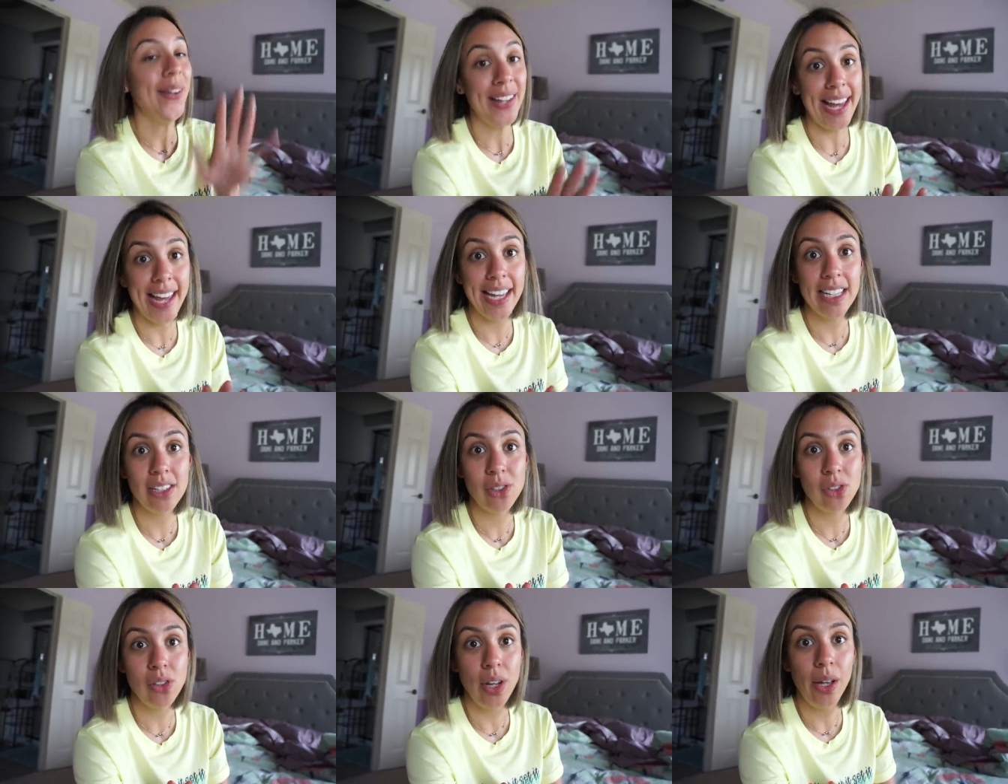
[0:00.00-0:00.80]
Okay,
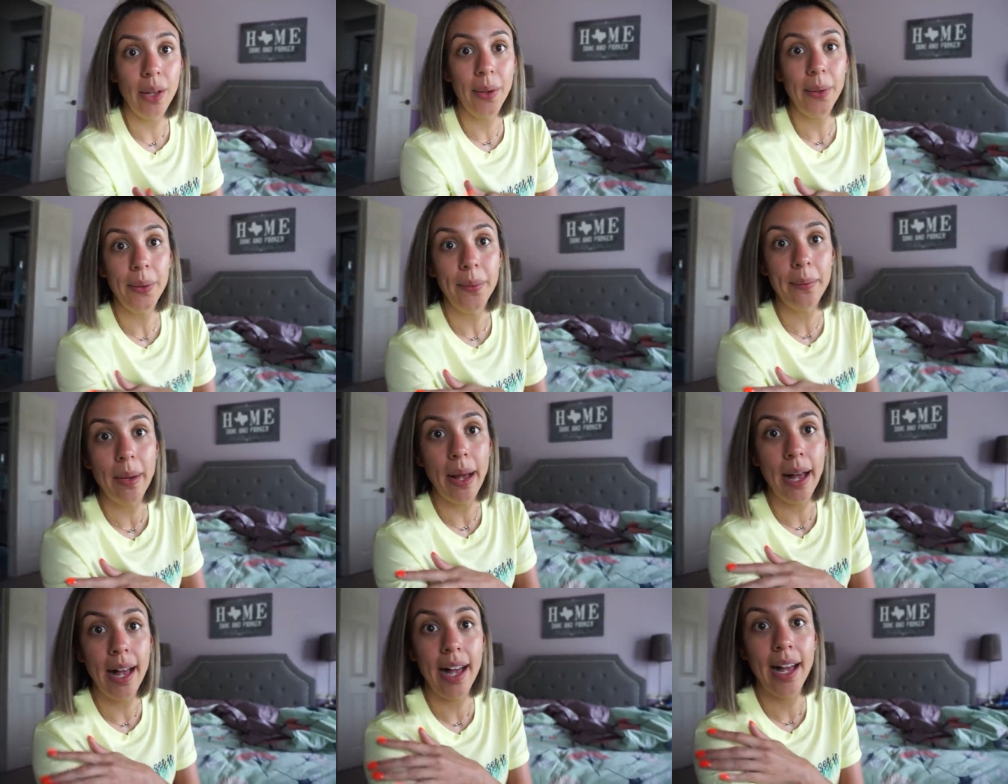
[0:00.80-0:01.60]
so
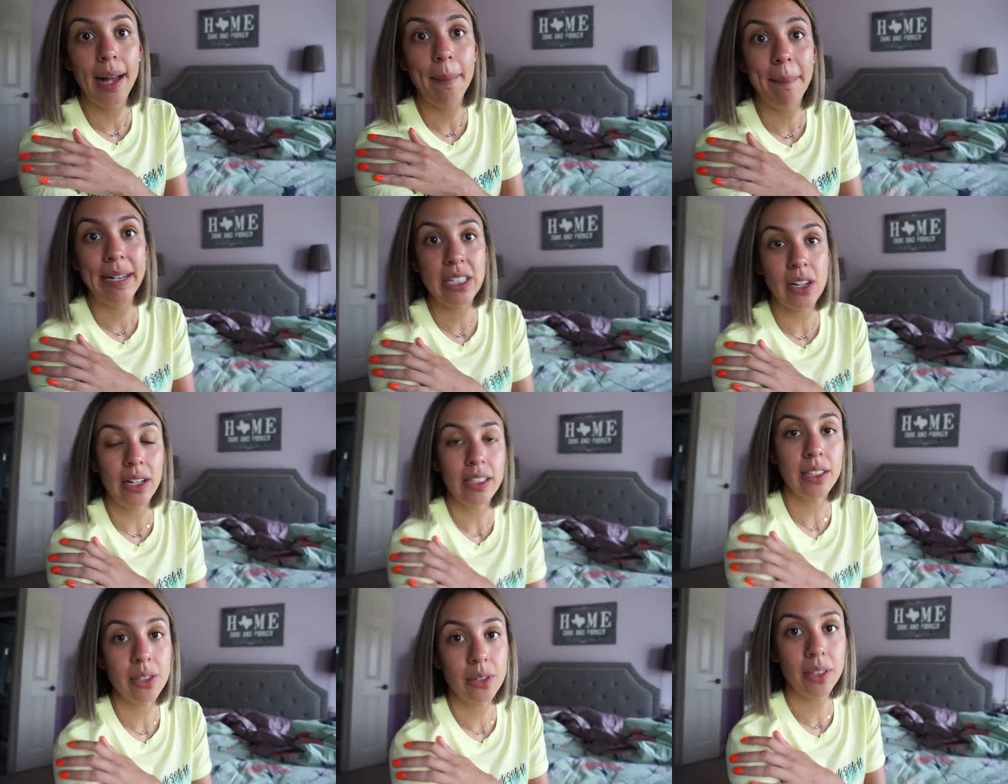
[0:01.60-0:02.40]
uh, my
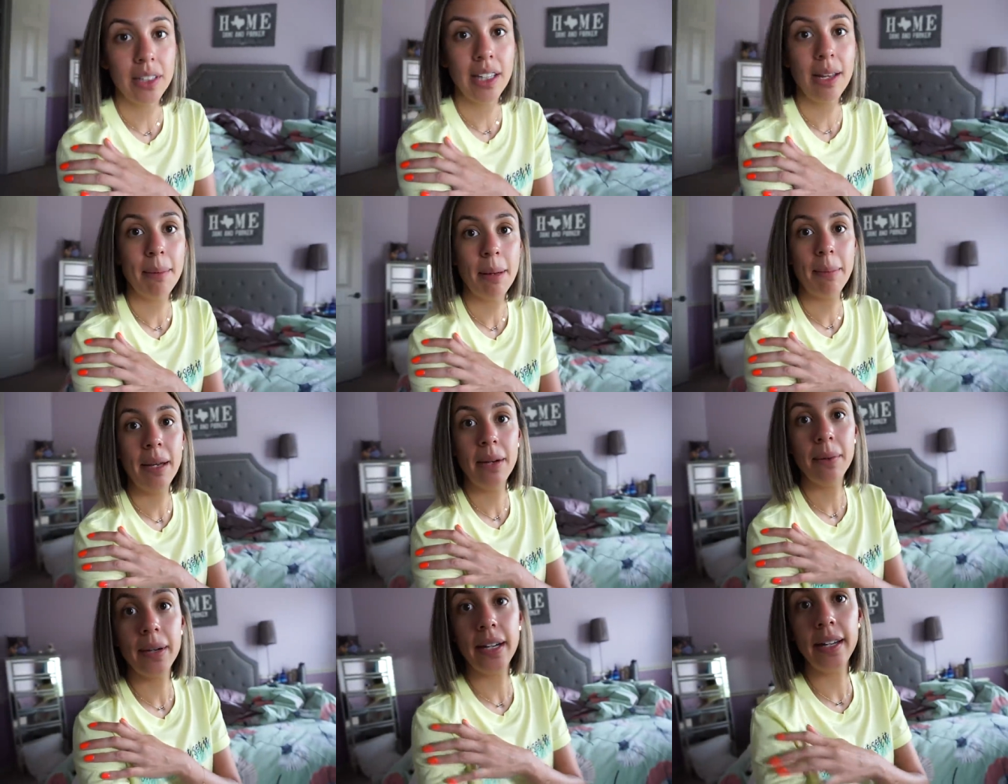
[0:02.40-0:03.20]
dog is currently on my
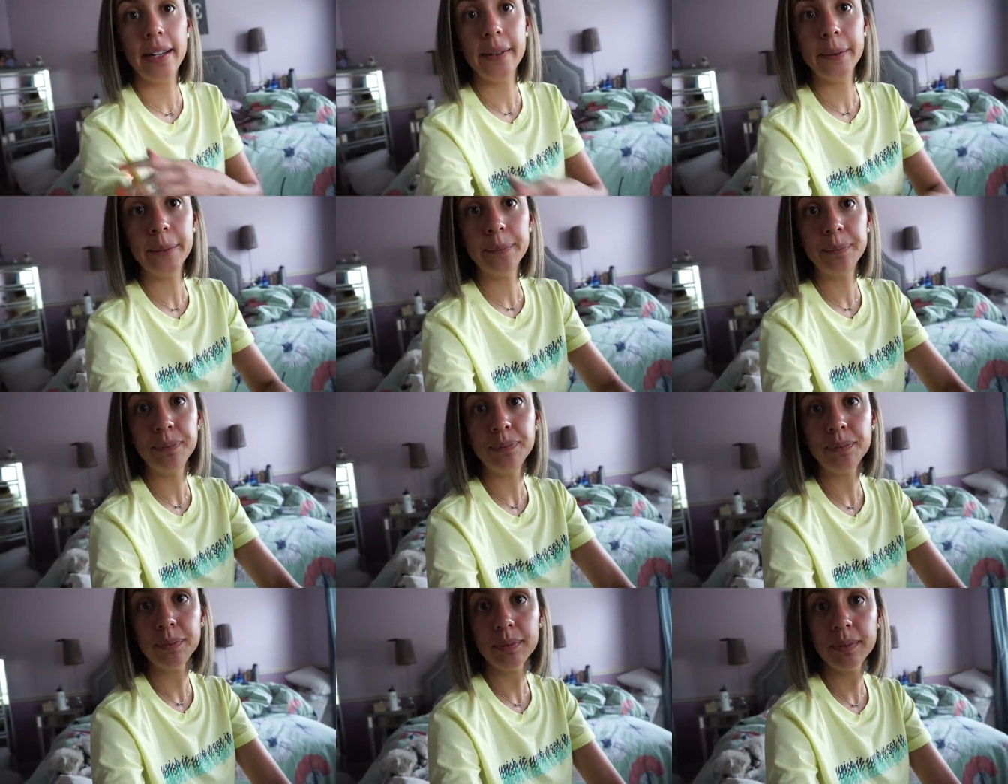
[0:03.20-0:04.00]
bed right now.
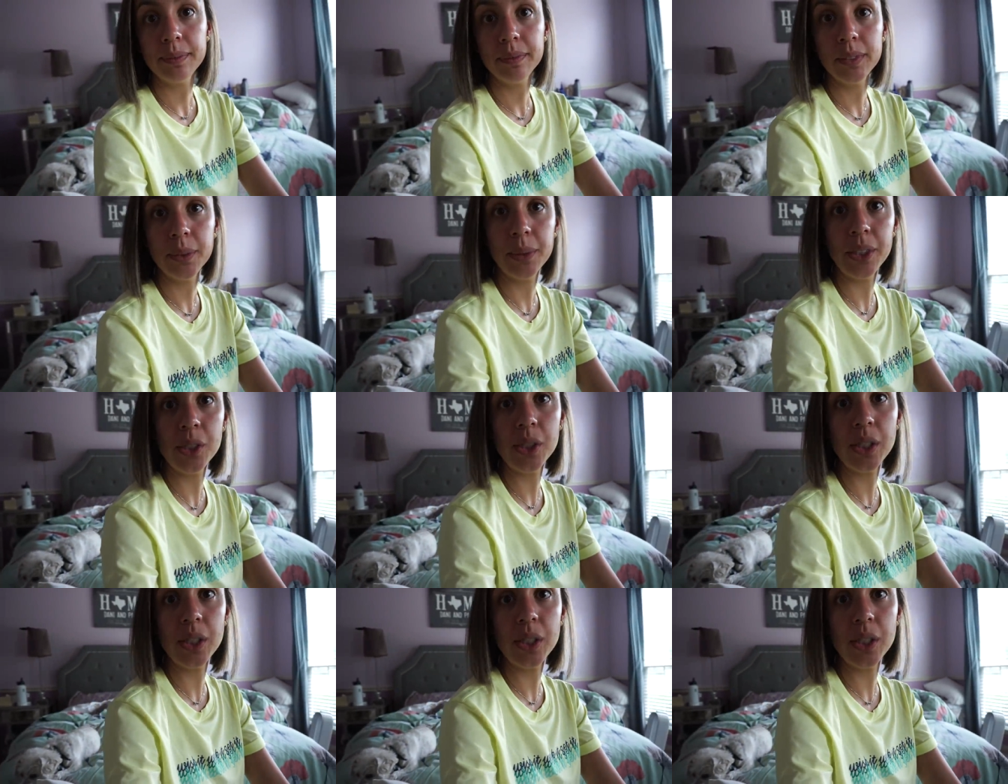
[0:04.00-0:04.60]
Where is